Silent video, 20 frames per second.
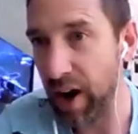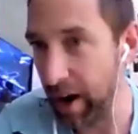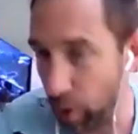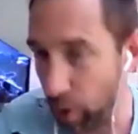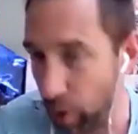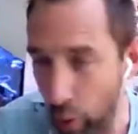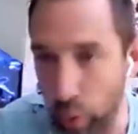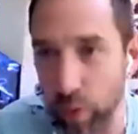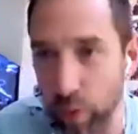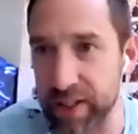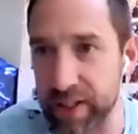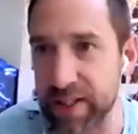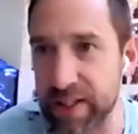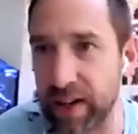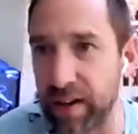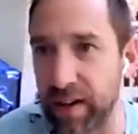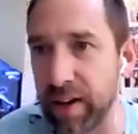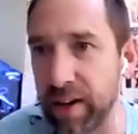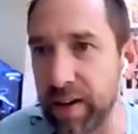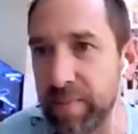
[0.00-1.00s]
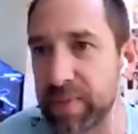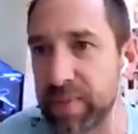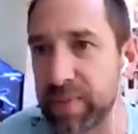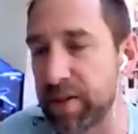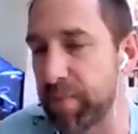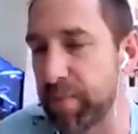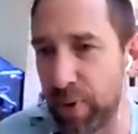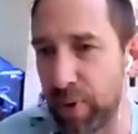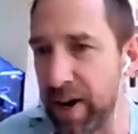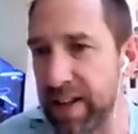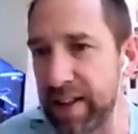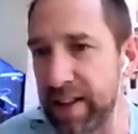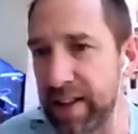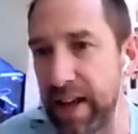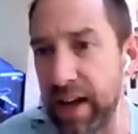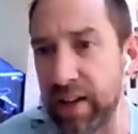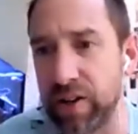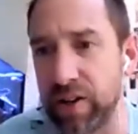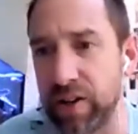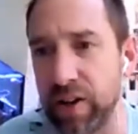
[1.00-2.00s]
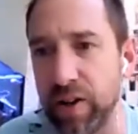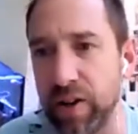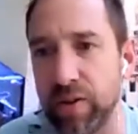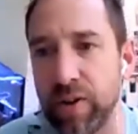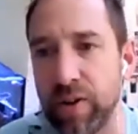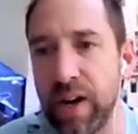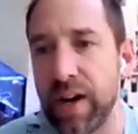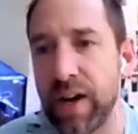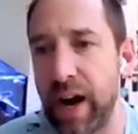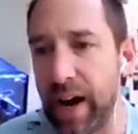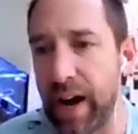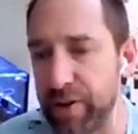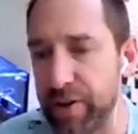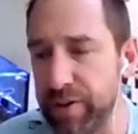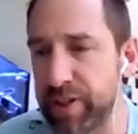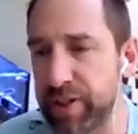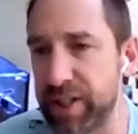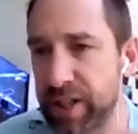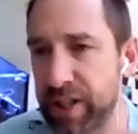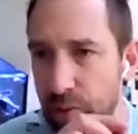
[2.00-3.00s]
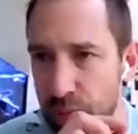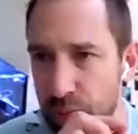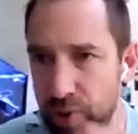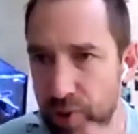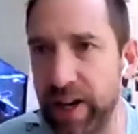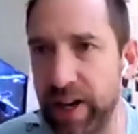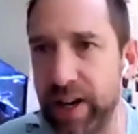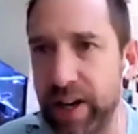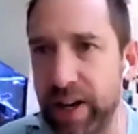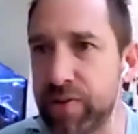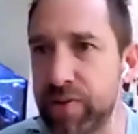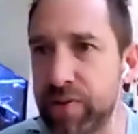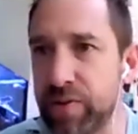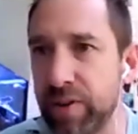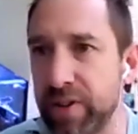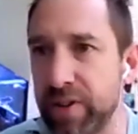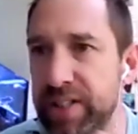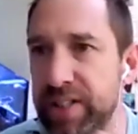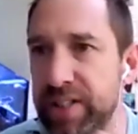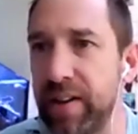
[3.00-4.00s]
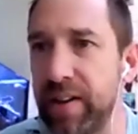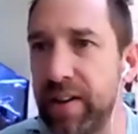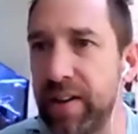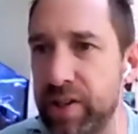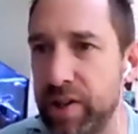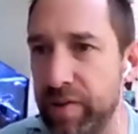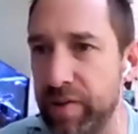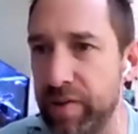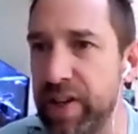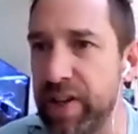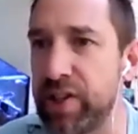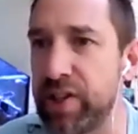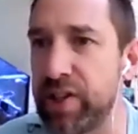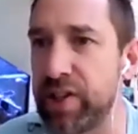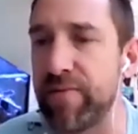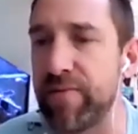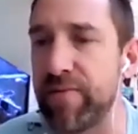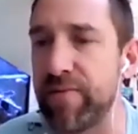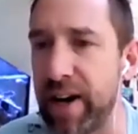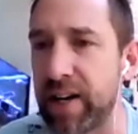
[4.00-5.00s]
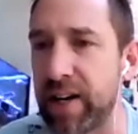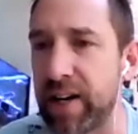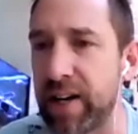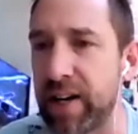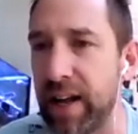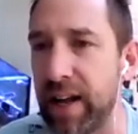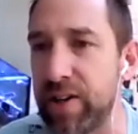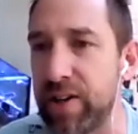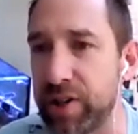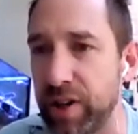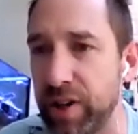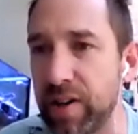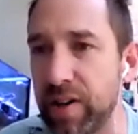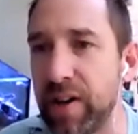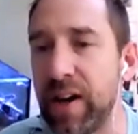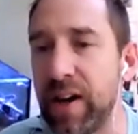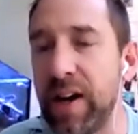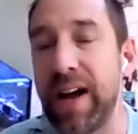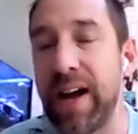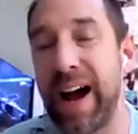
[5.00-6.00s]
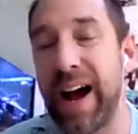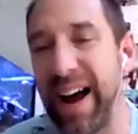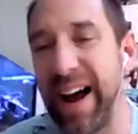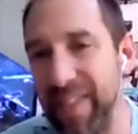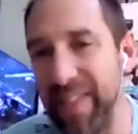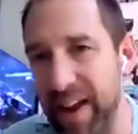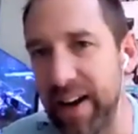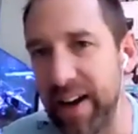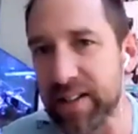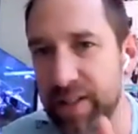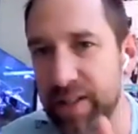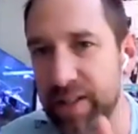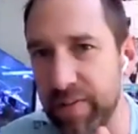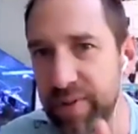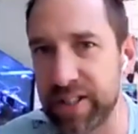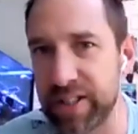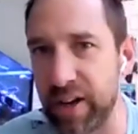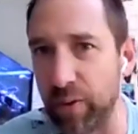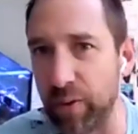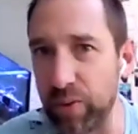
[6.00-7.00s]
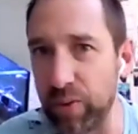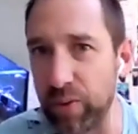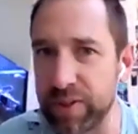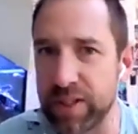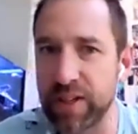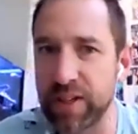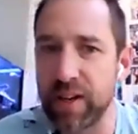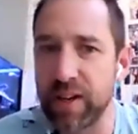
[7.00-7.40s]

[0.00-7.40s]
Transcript: all the time to break that Q, and you see a really strong signature in the gene regulation, and then as a result